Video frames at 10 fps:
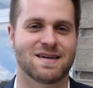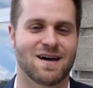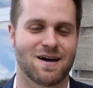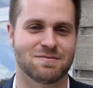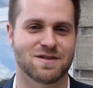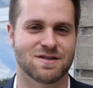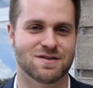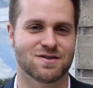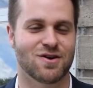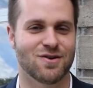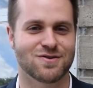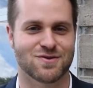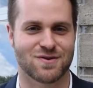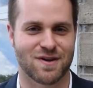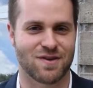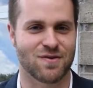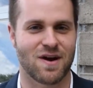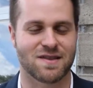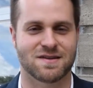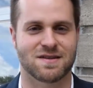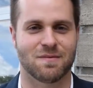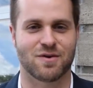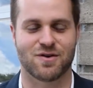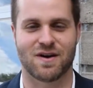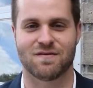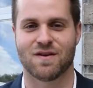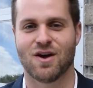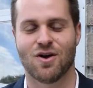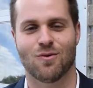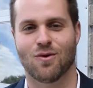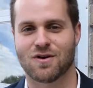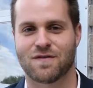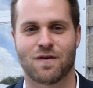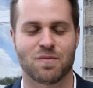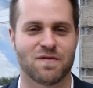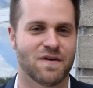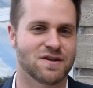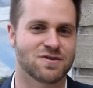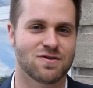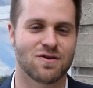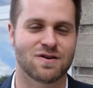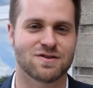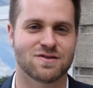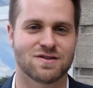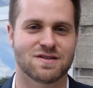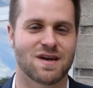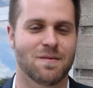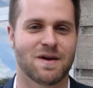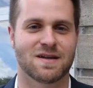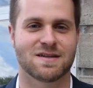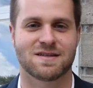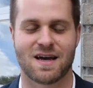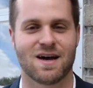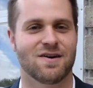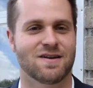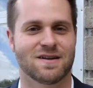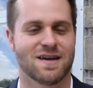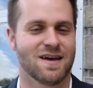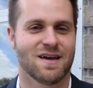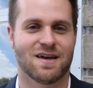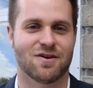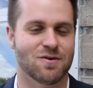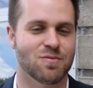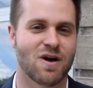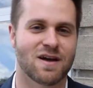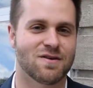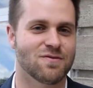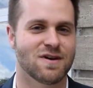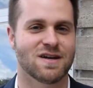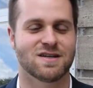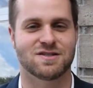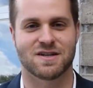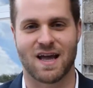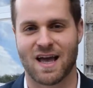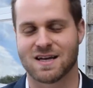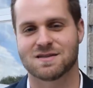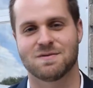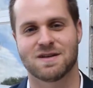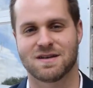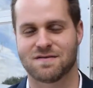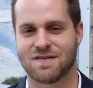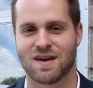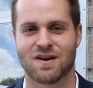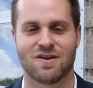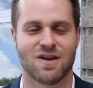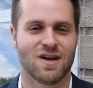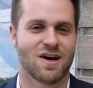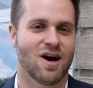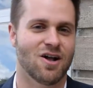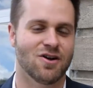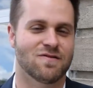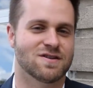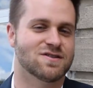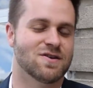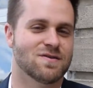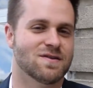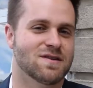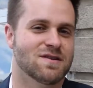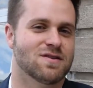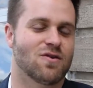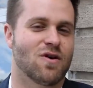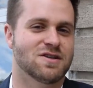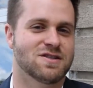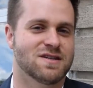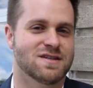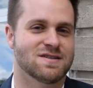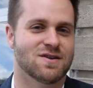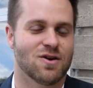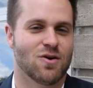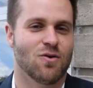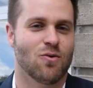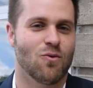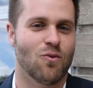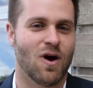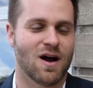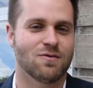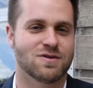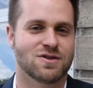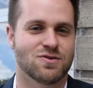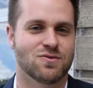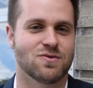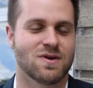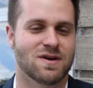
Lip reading: options culturally throughout the summer. You have wonderful professional orchestras coming into town and here in Breckenridge and Aspen and Vail, all over. And so the question is, why would you